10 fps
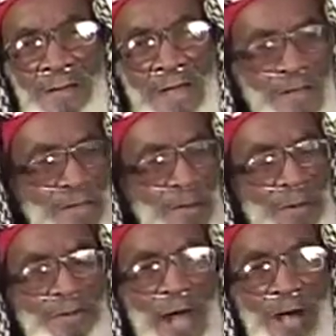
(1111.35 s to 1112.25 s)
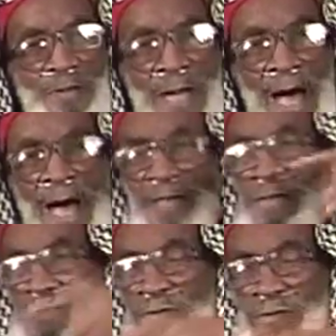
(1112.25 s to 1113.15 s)
I
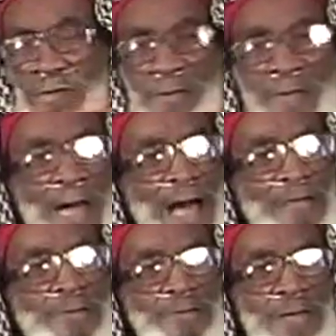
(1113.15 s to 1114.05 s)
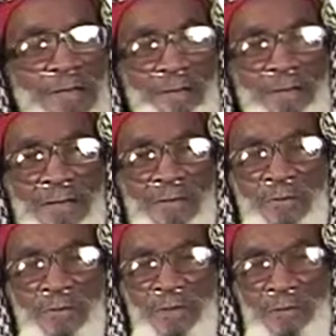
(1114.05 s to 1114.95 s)
looked at the
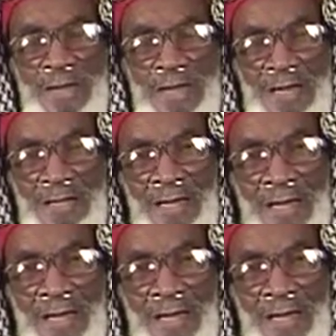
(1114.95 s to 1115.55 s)
president was speaking,